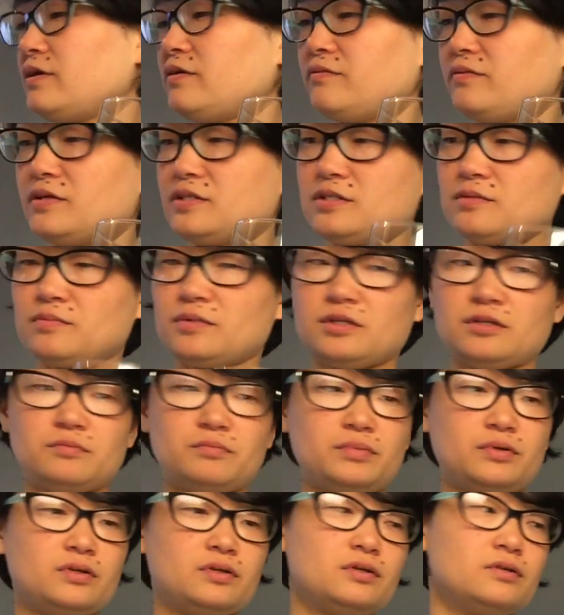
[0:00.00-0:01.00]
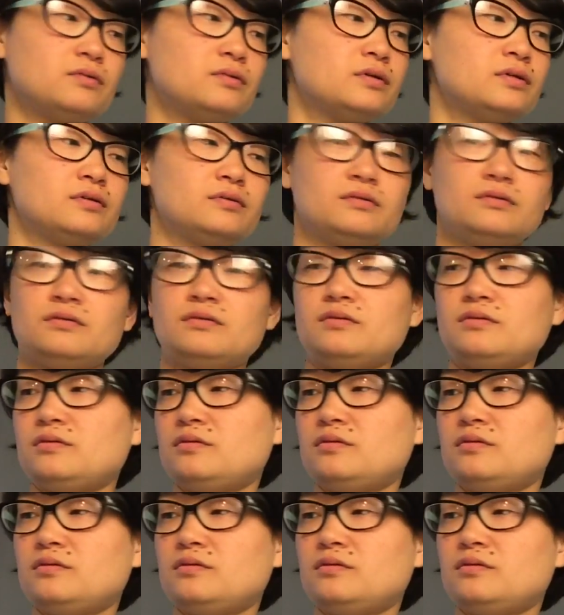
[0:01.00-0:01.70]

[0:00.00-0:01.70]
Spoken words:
can find something to put it on.